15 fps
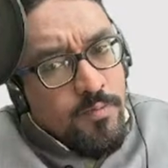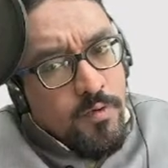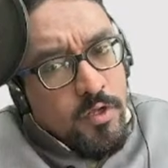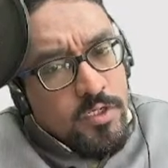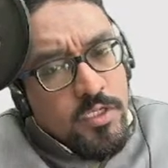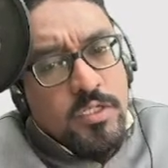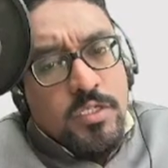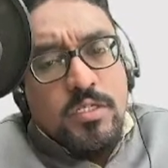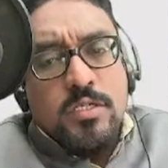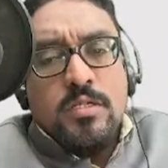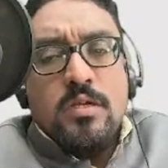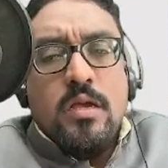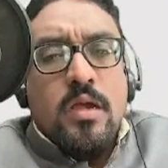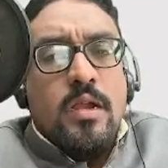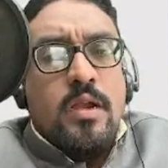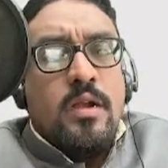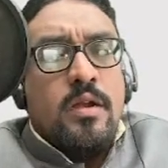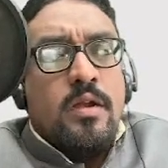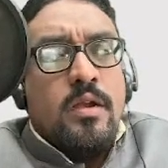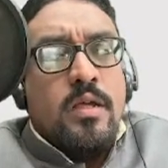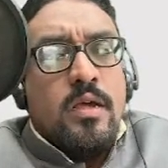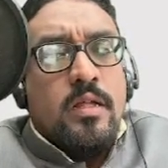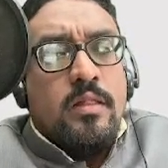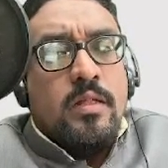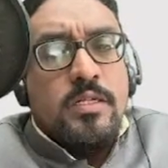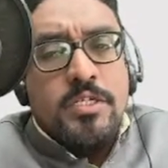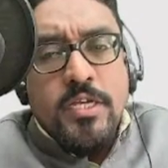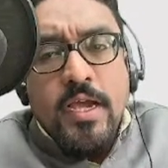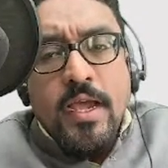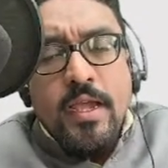process. And the
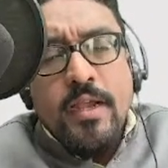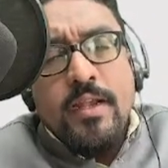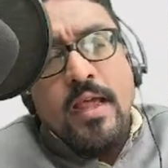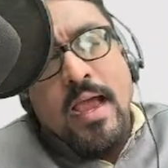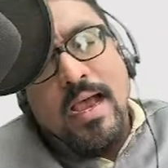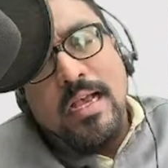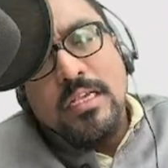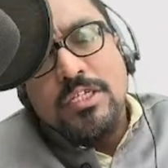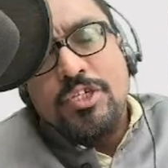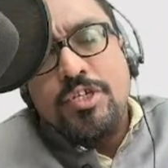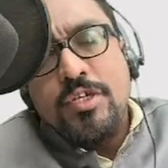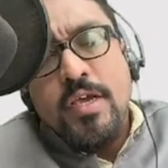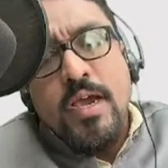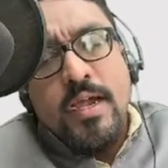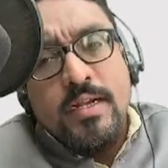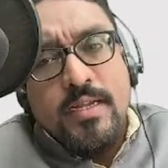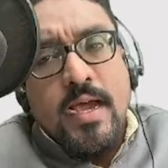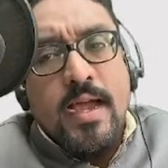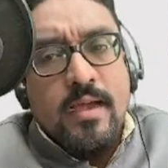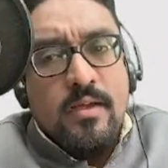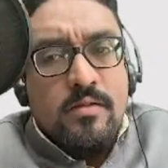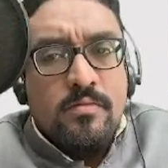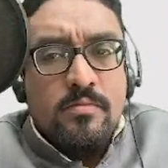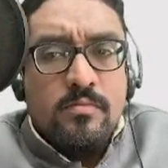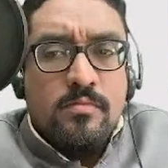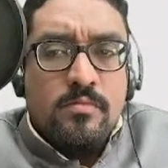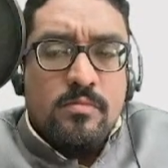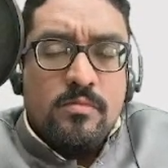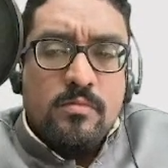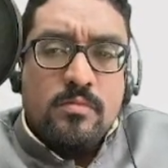GI, it has GI tag
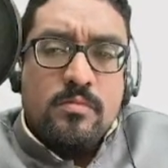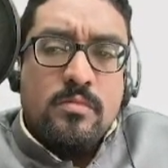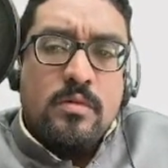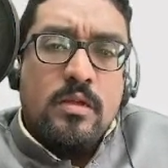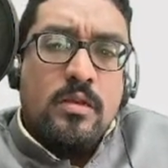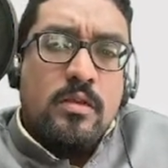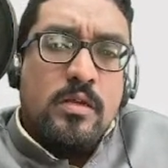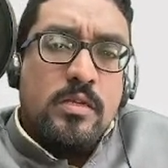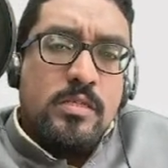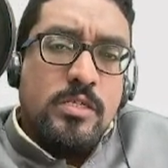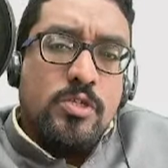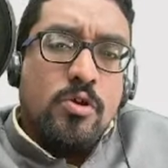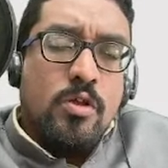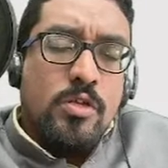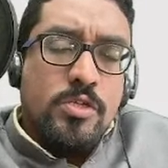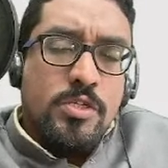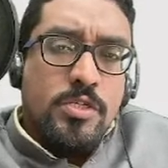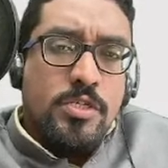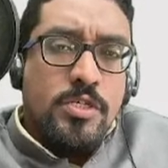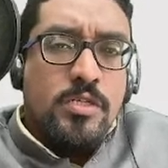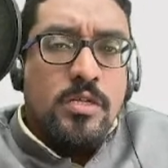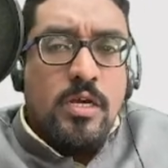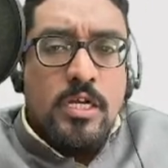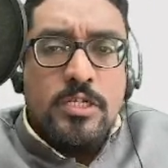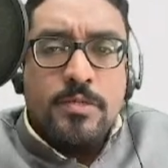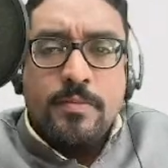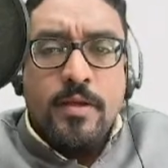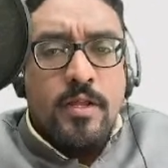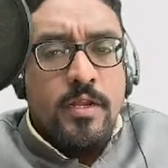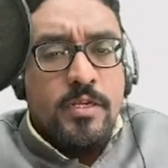and has its origins in
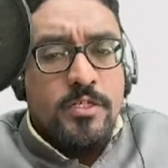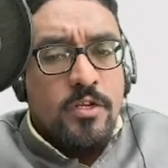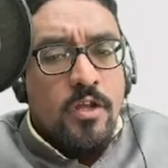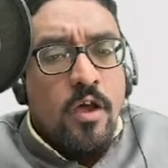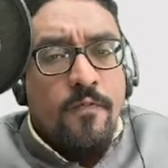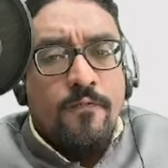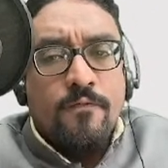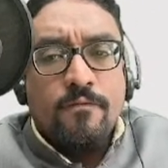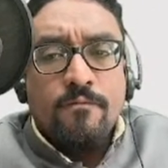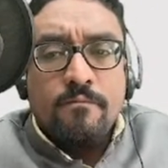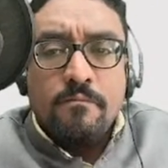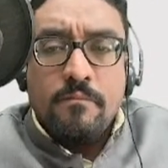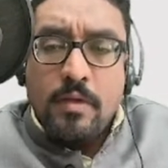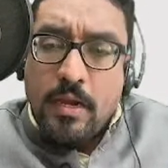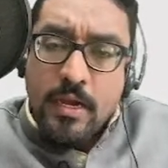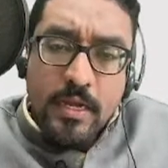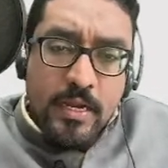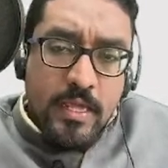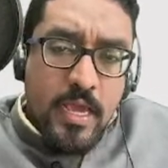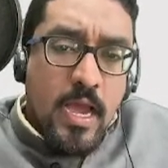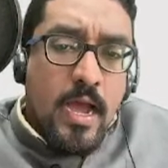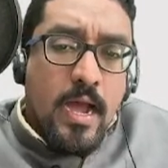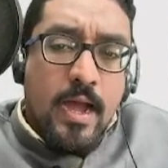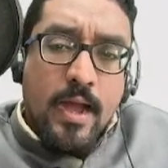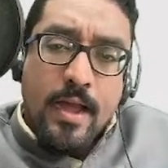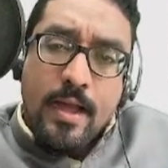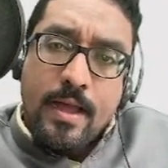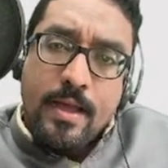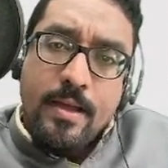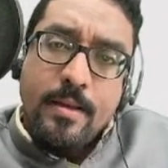Kashmir region of
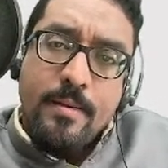India.